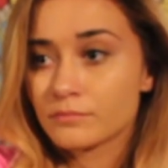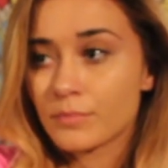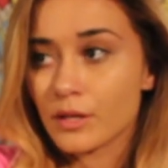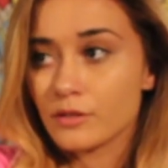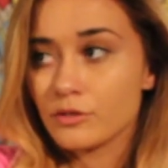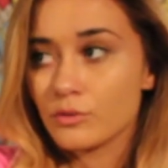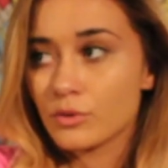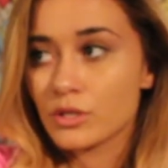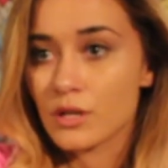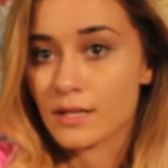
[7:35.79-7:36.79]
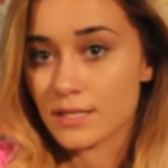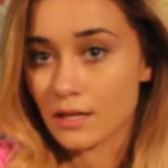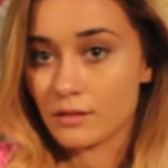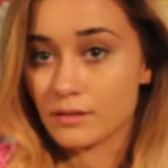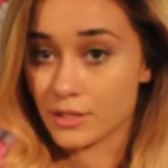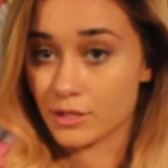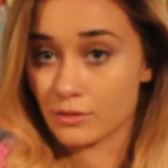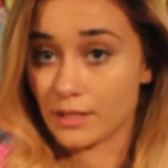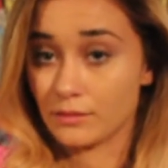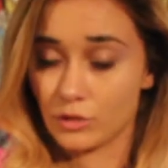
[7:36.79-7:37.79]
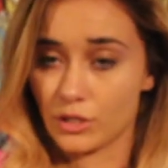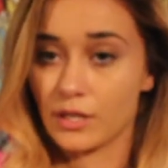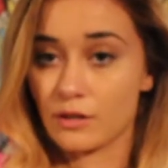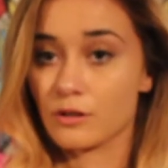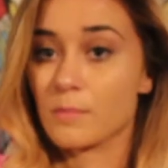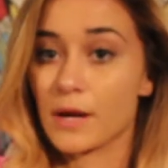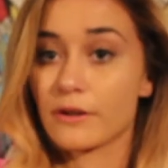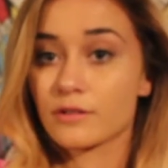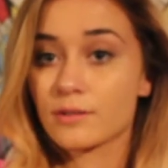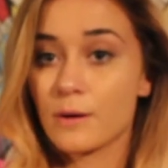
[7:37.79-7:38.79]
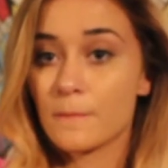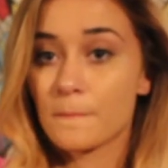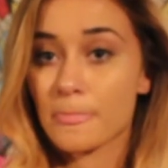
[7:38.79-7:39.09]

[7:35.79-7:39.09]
but you could not tell unless you're like looking under a microscope.